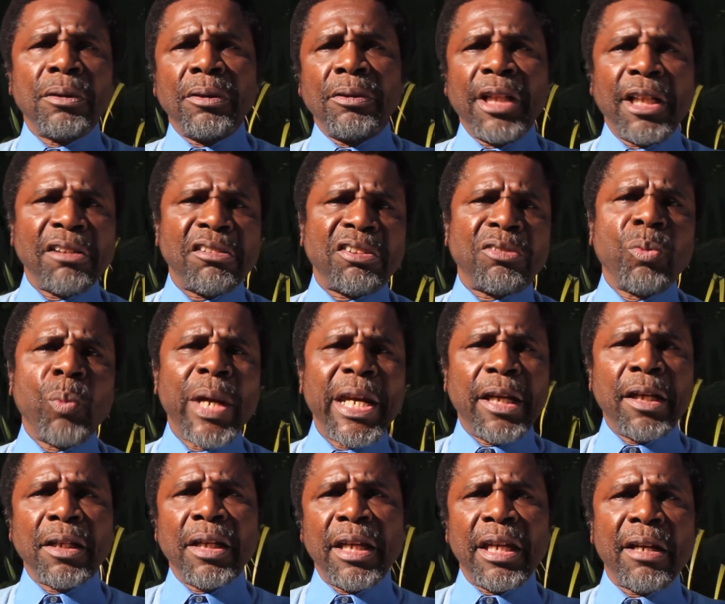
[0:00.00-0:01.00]
this
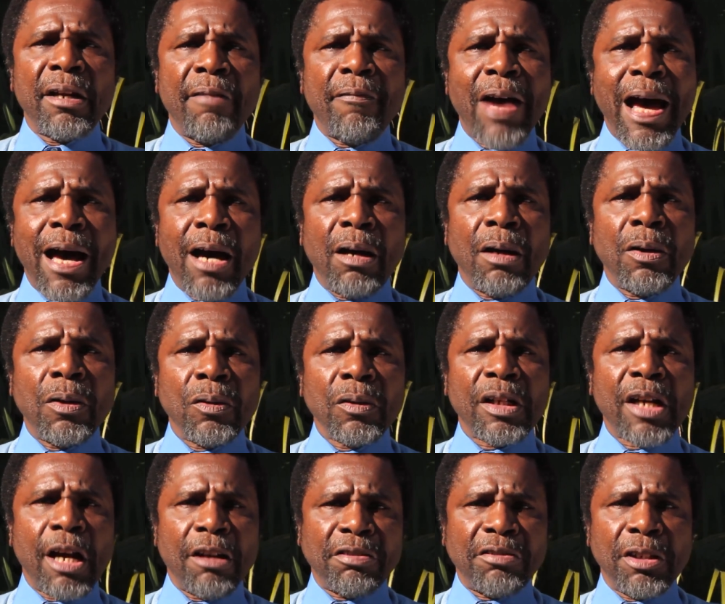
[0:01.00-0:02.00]
weakening of our
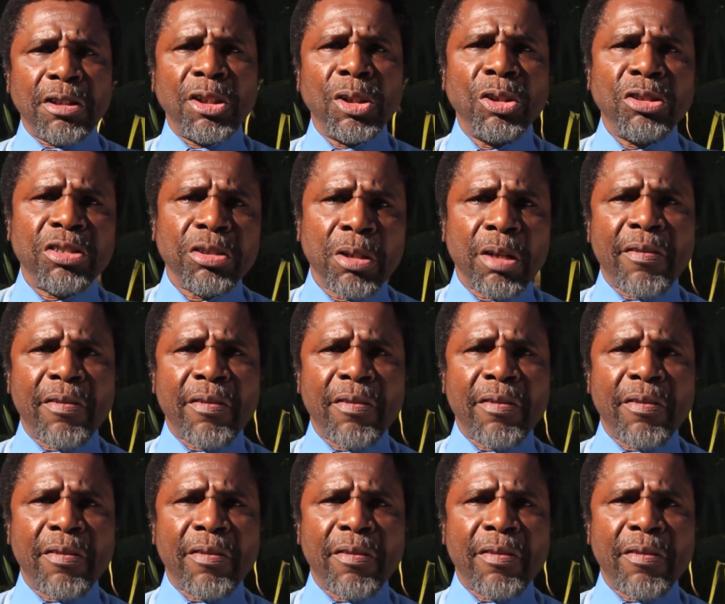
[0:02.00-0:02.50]
constitution,